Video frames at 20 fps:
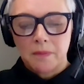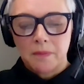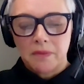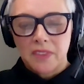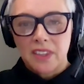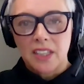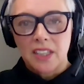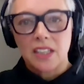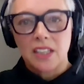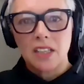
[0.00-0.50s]

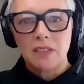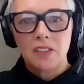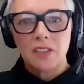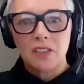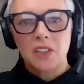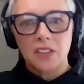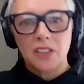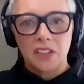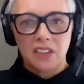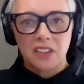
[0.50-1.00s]
then they've
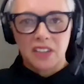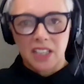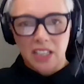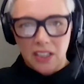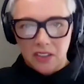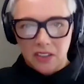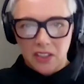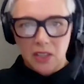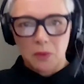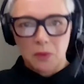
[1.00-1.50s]
got to think
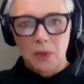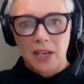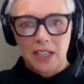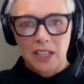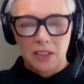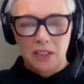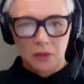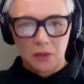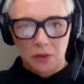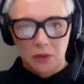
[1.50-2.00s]
their way
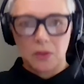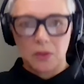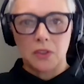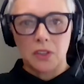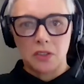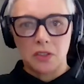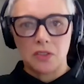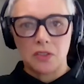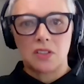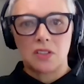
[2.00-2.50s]
through
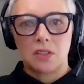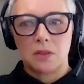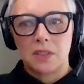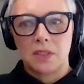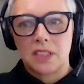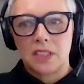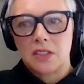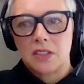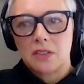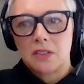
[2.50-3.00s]
those two
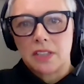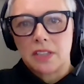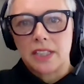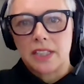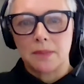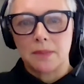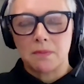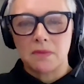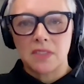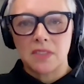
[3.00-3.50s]

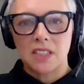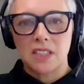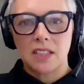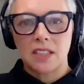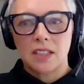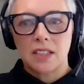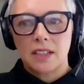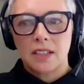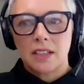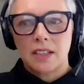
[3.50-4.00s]
extremes.
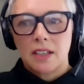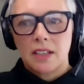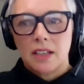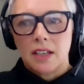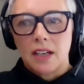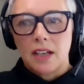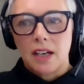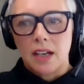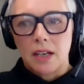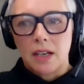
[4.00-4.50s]

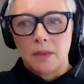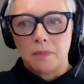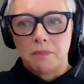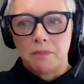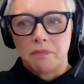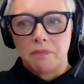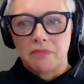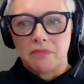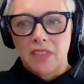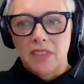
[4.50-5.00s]

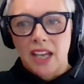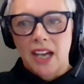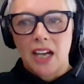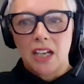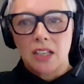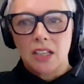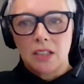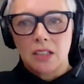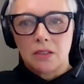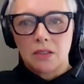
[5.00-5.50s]

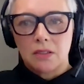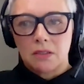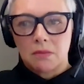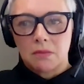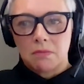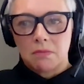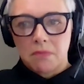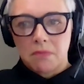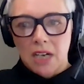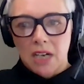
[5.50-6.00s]
How
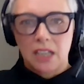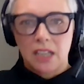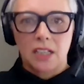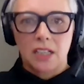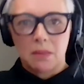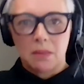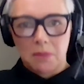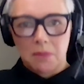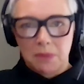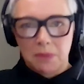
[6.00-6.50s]

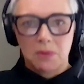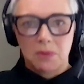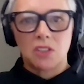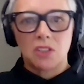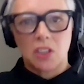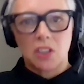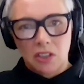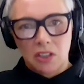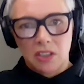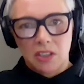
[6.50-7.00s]
Pākehā people
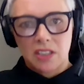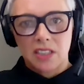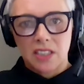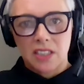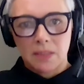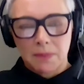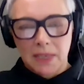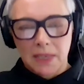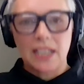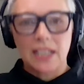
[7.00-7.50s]
don't
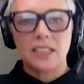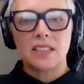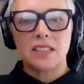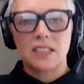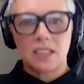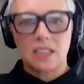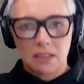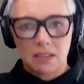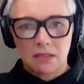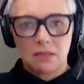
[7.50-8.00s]

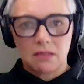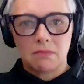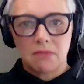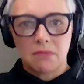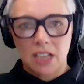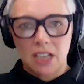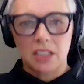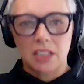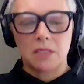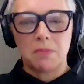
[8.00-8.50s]
displace
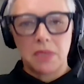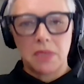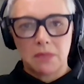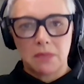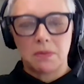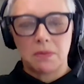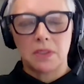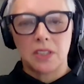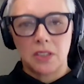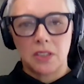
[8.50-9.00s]
Māori
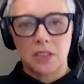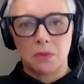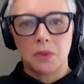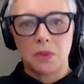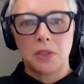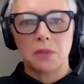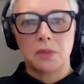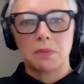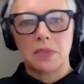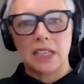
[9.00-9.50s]
people in the
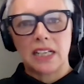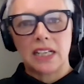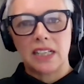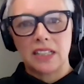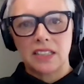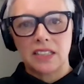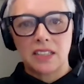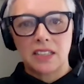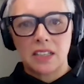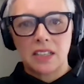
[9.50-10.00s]

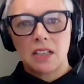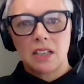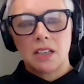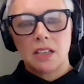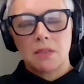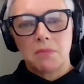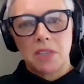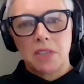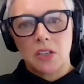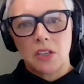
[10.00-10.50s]
workplace,
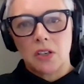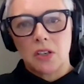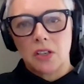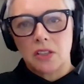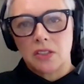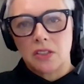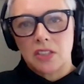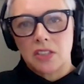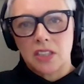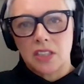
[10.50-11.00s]
but not
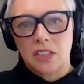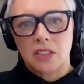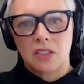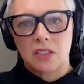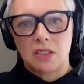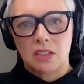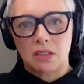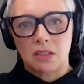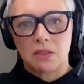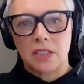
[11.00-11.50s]
just
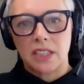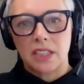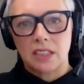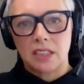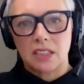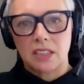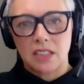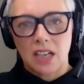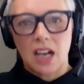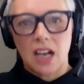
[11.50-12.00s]

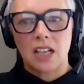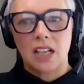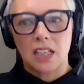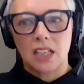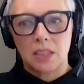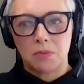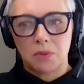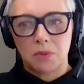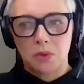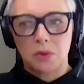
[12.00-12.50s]
doing
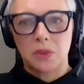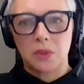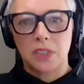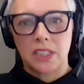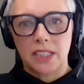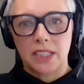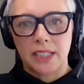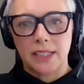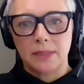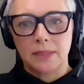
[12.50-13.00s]
dāla pōhere.